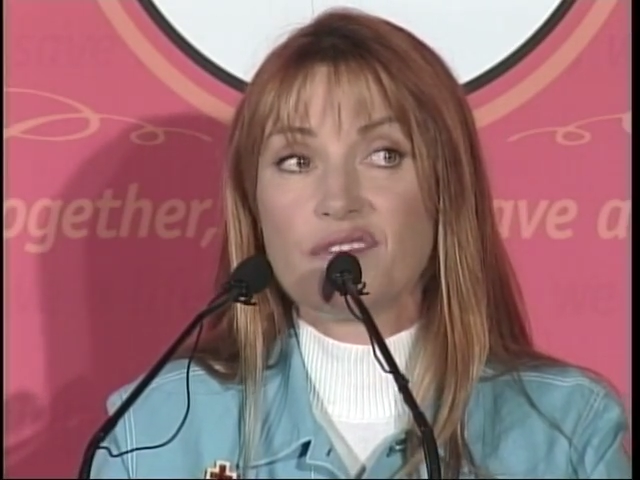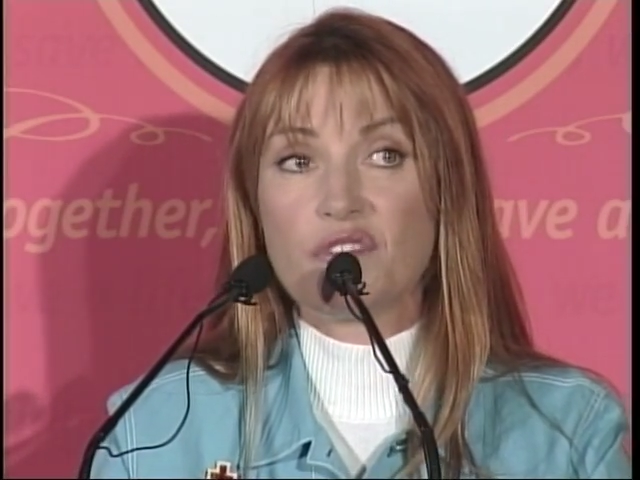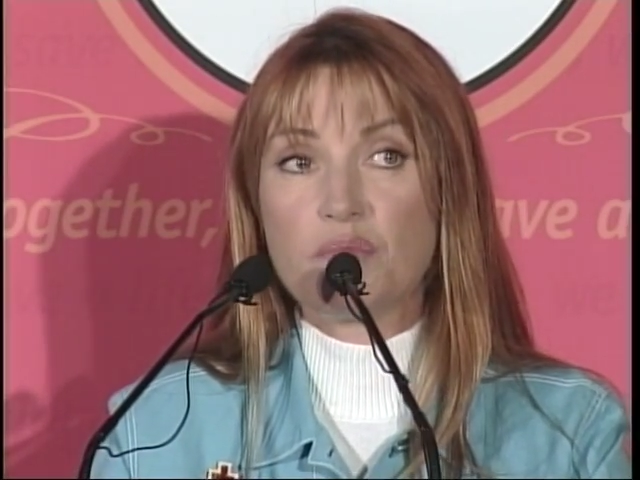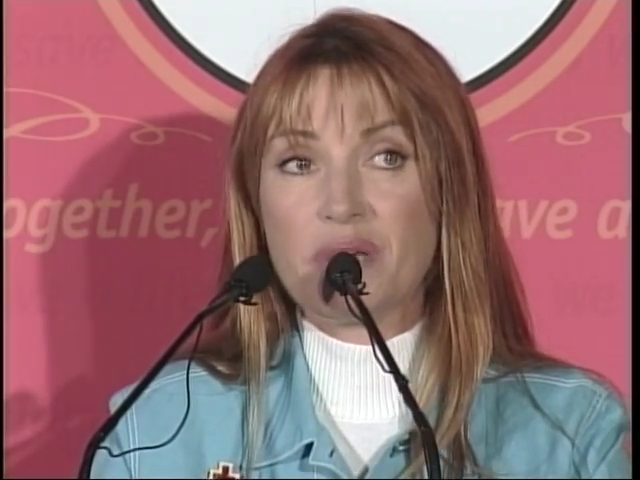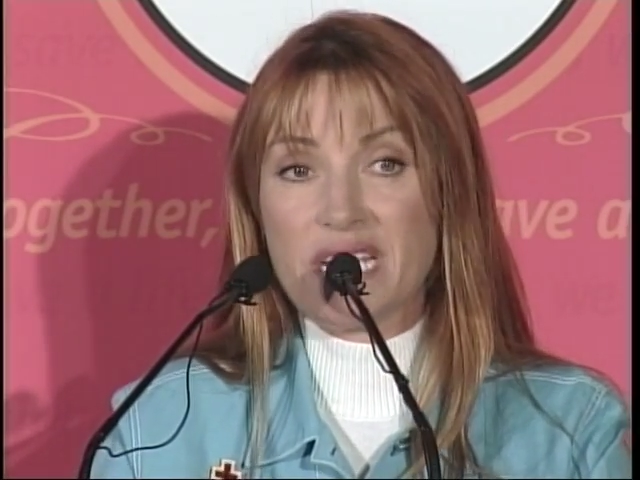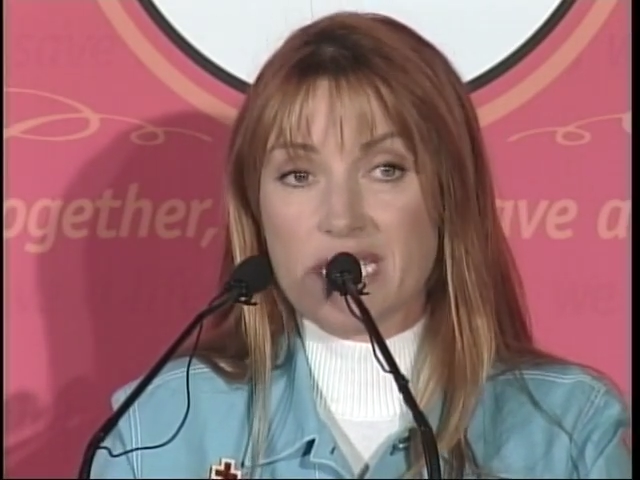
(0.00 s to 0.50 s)

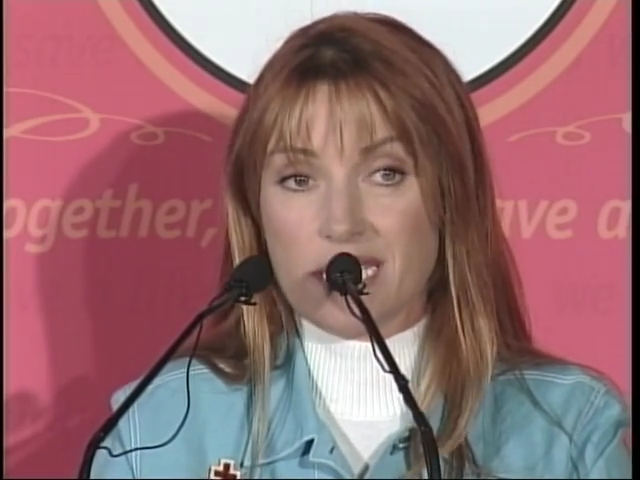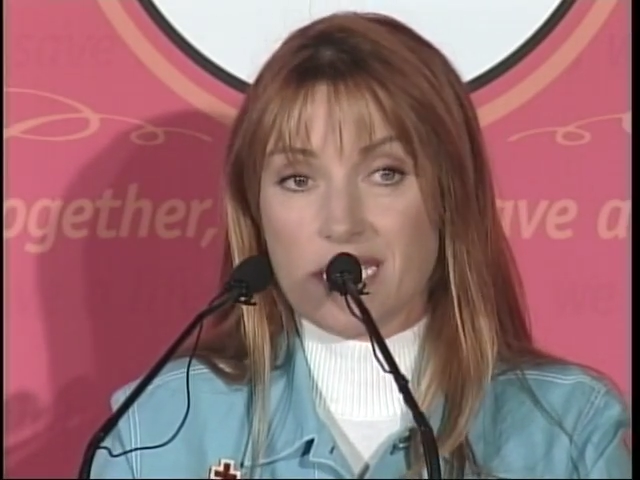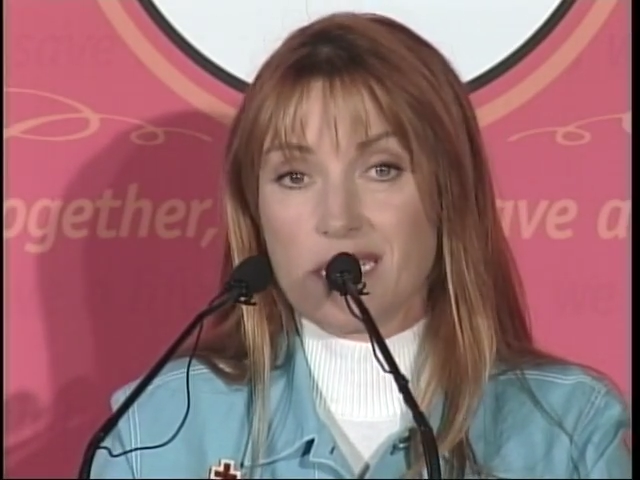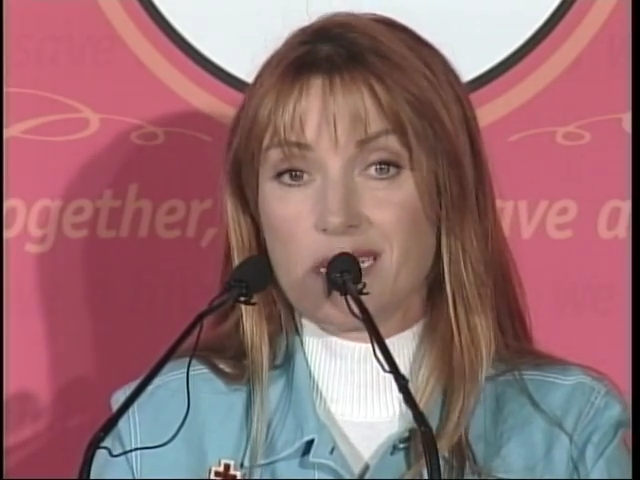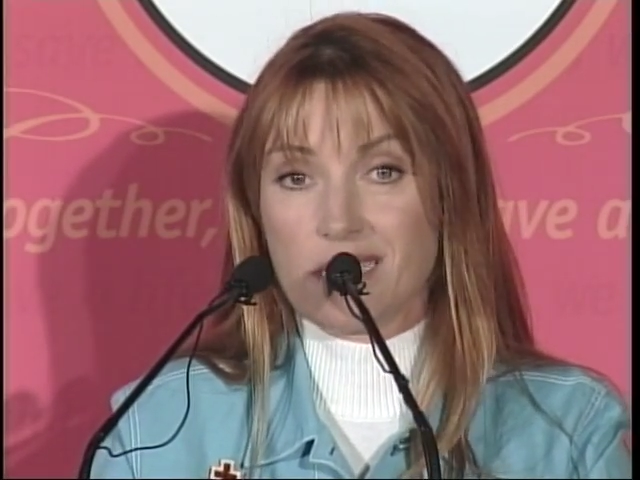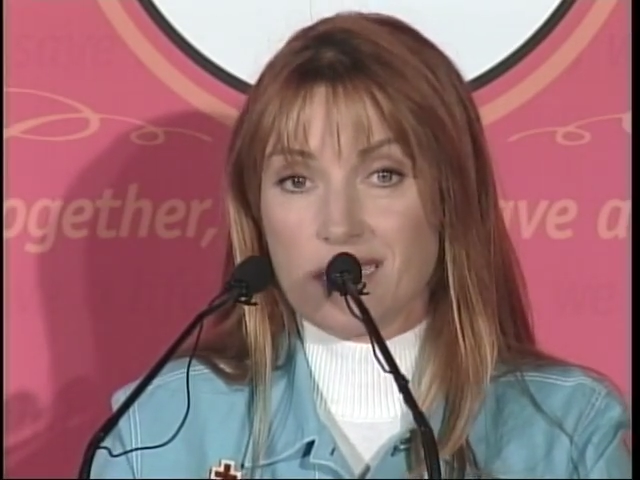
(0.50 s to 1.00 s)
for
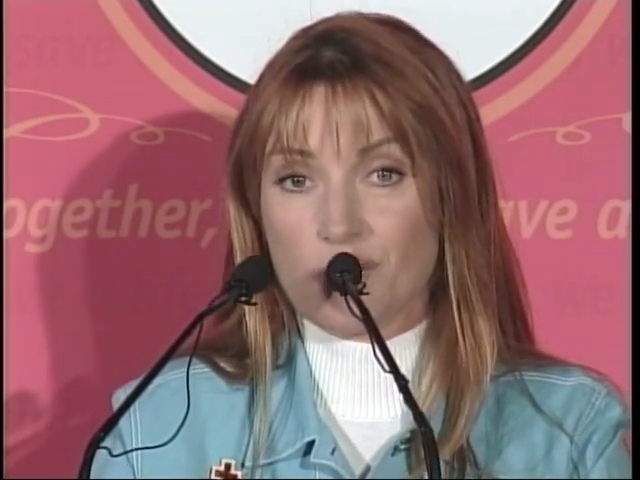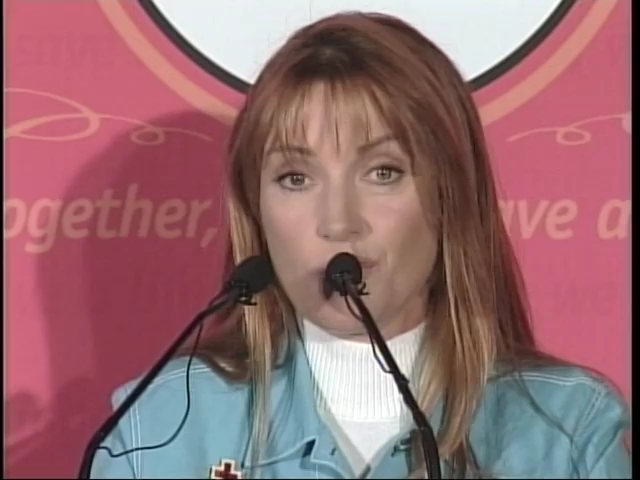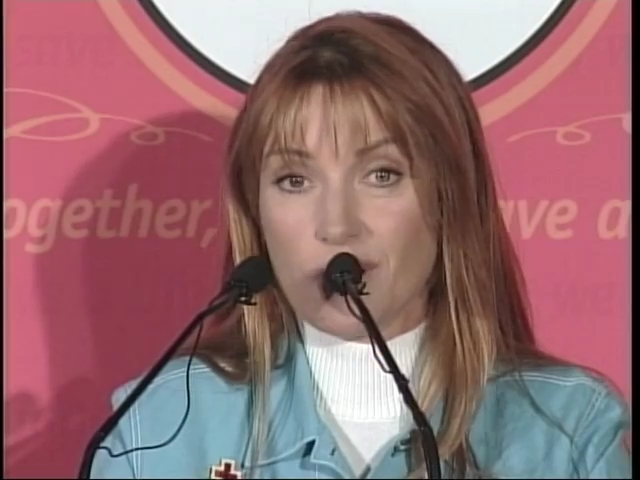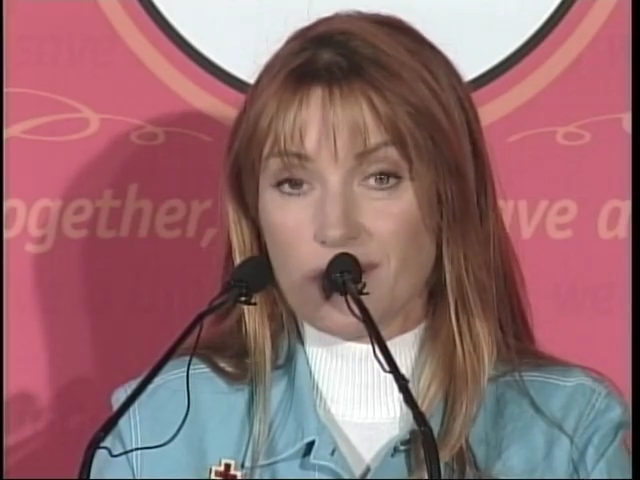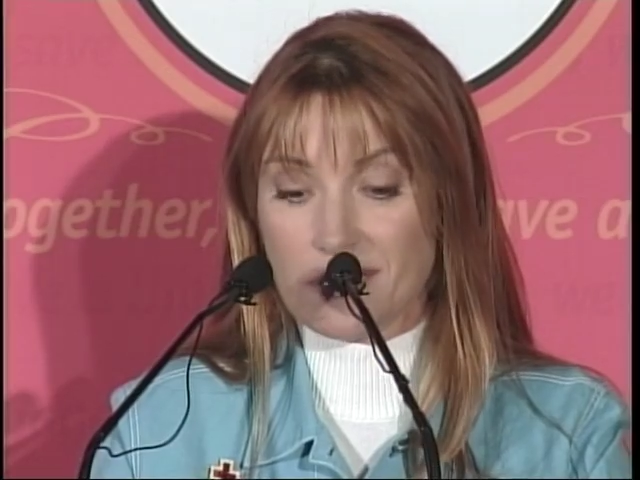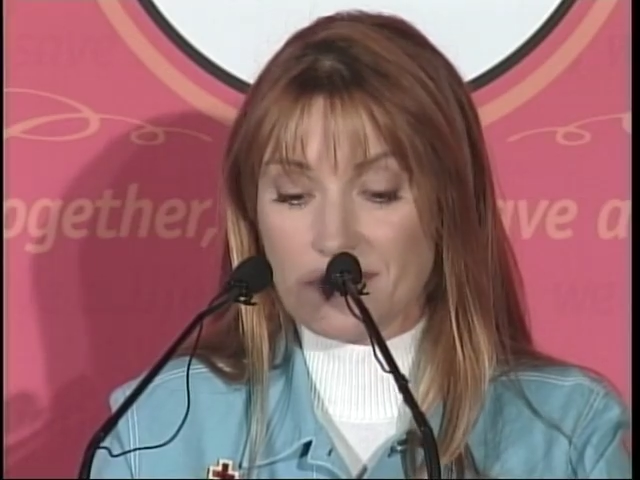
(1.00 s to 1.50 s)
peace in this
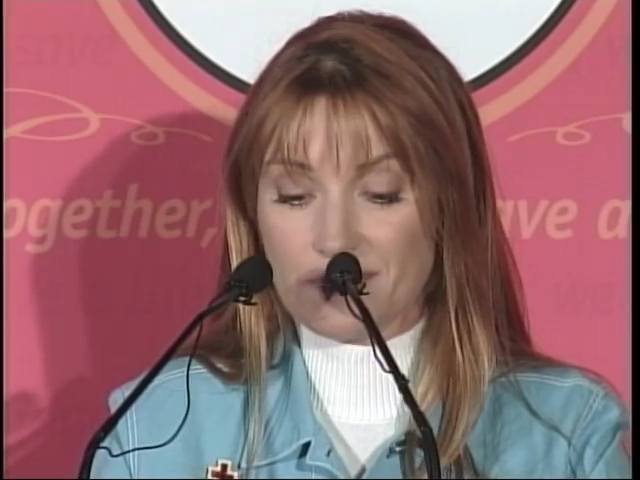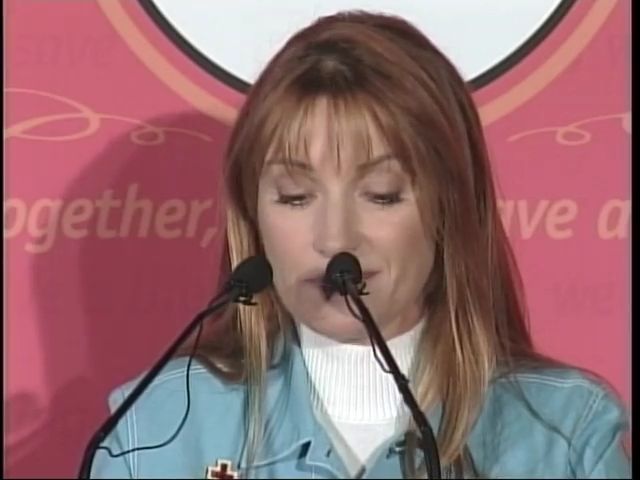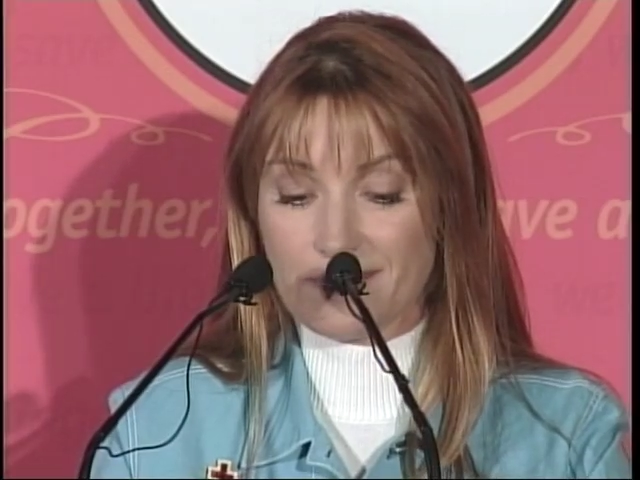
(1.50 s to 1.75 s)
world.